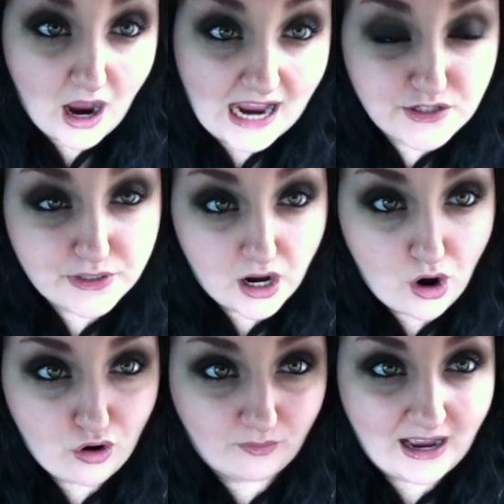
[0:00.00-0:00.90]
I do it at
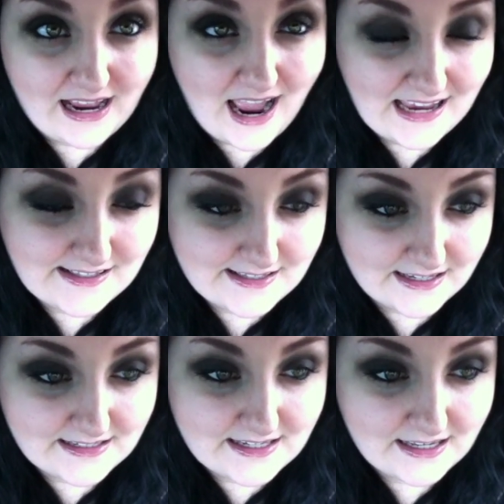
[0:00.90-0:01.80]
home, I ice
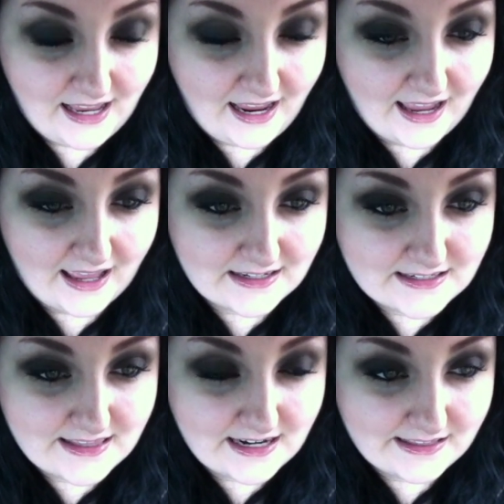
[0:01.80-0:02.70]
it,
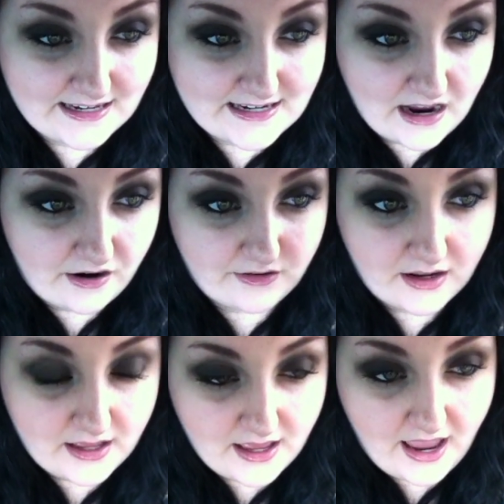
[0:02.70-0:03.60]
and then I lay down,
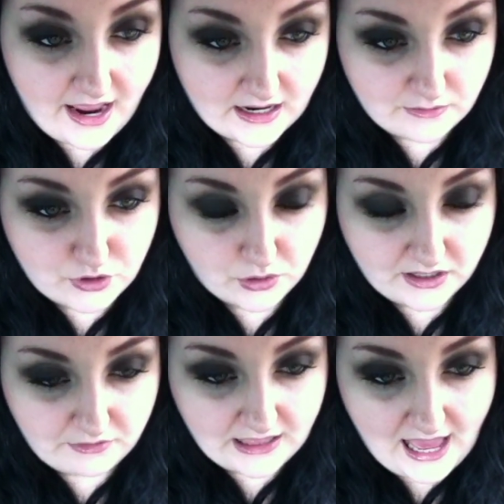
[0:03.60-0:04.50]
and I'm
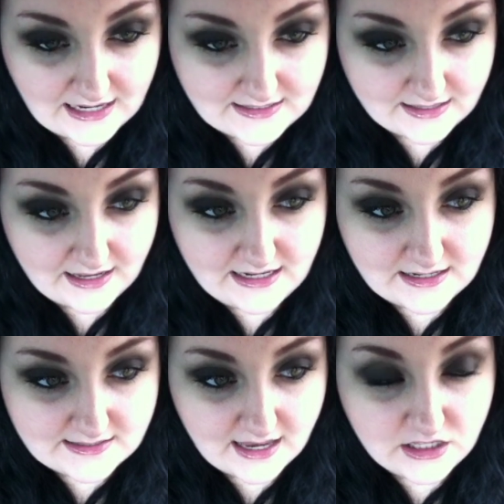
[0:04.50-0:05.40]
totally relaxed, and then he
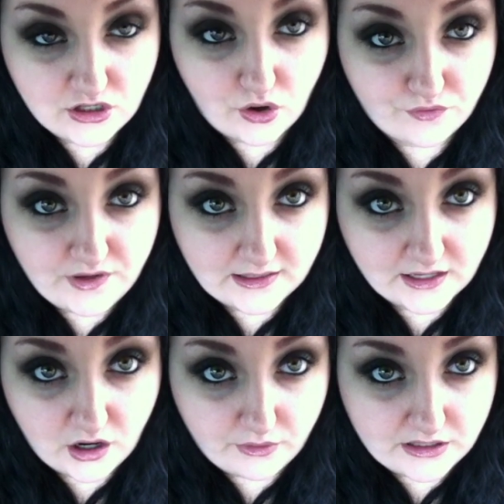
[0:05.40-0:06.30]
does it, and you don't feel it
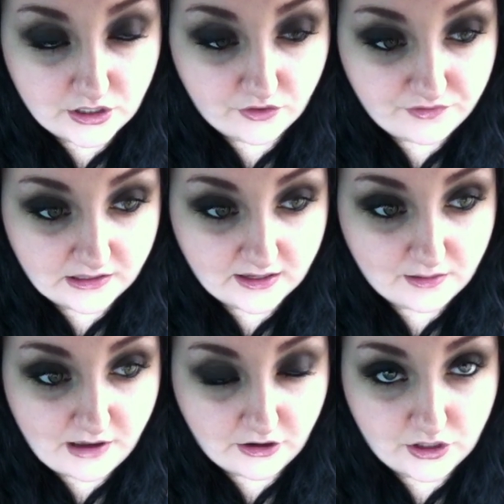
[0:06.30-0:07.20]
go in, you don't feel it
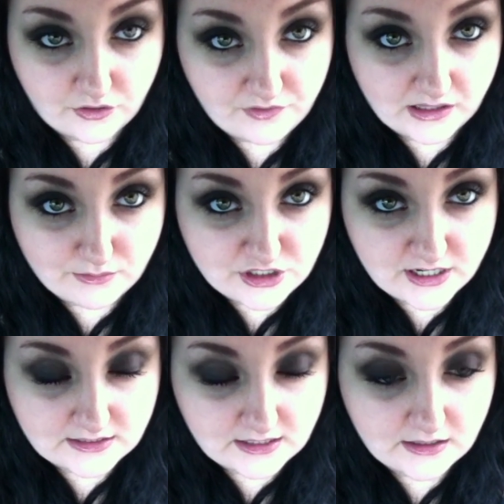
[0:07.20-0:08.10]
come out, you don't feel him
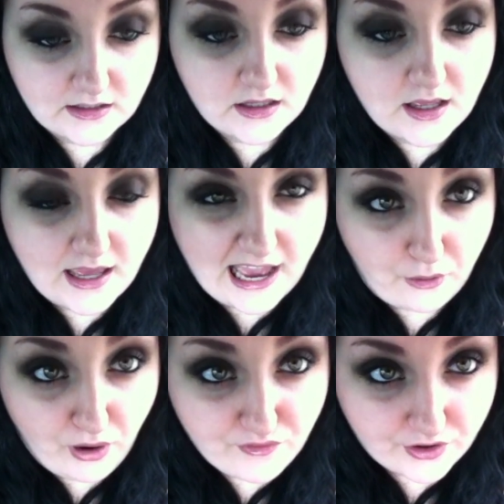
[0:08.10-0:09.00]
inject it.
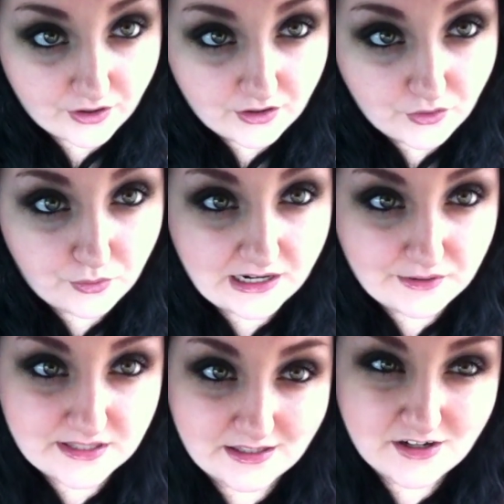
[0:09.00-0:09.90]
However, when I
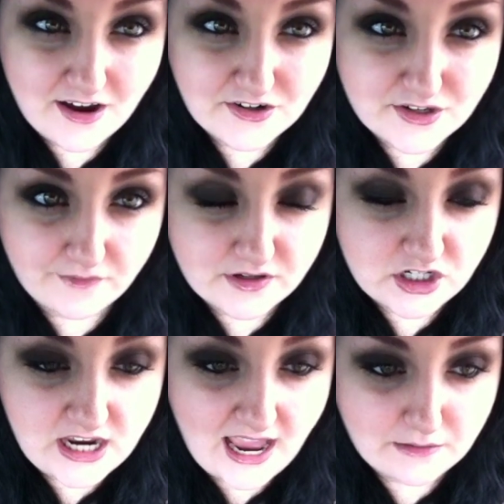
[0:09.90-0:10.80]
was at the doctor's office,
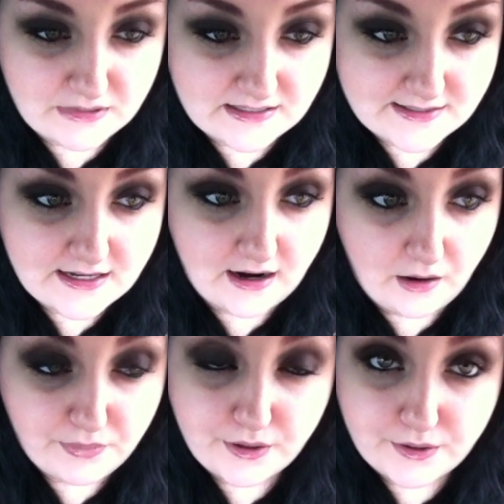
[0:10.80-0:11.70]
she had me sit
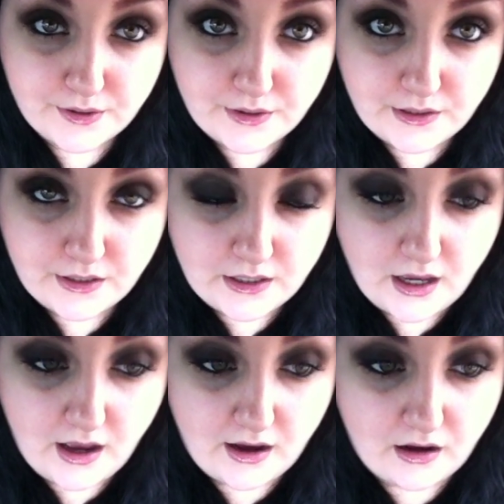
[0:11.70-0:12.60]
up,
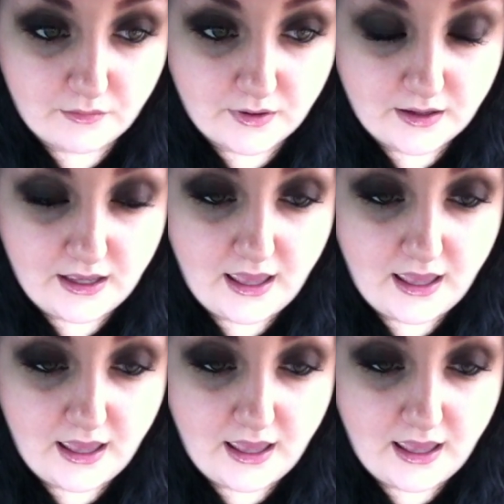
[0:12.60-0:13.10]
and